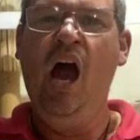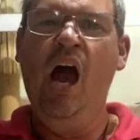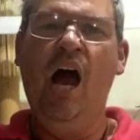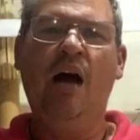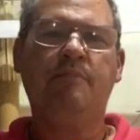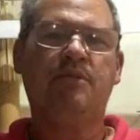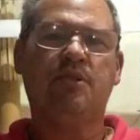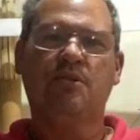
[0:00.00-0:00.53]

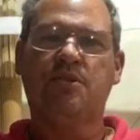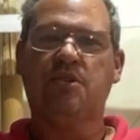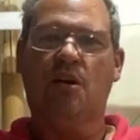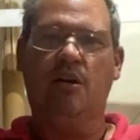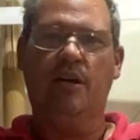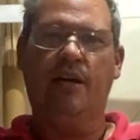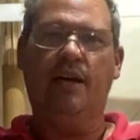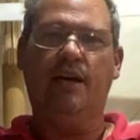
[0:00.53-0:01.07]
I'm so
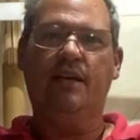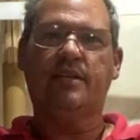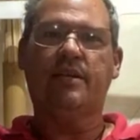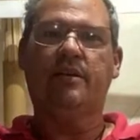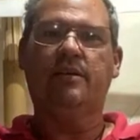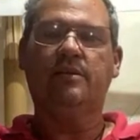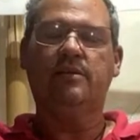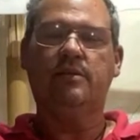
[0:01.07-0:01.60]
sorry, guys.
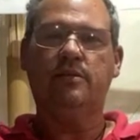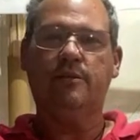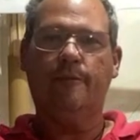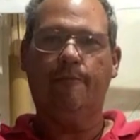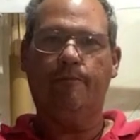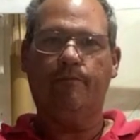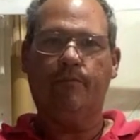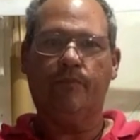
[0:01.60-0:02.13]

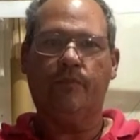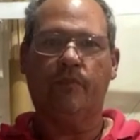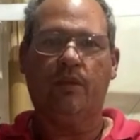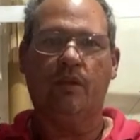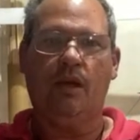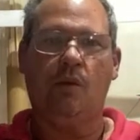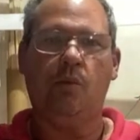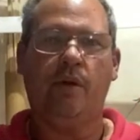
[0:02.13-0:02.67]

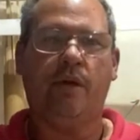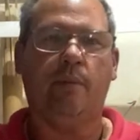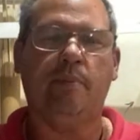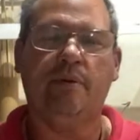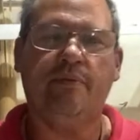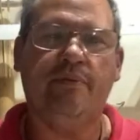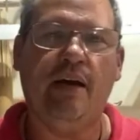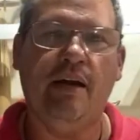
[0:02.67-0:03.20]
I wake up at
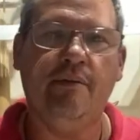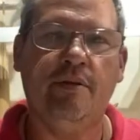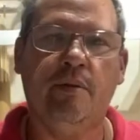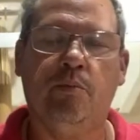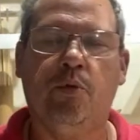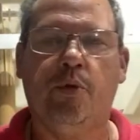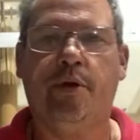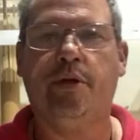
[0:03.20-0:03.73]
5 in the
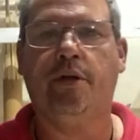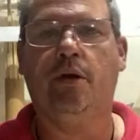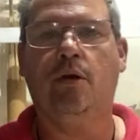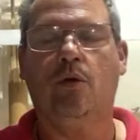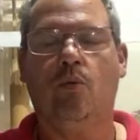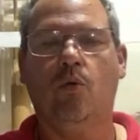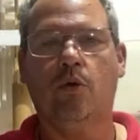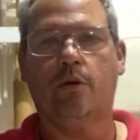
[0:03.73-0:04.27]
morning to go
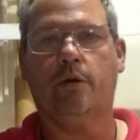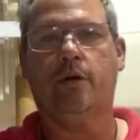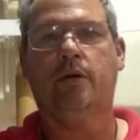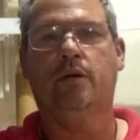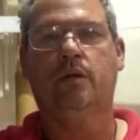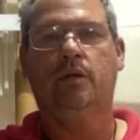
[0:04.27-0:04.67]
to work.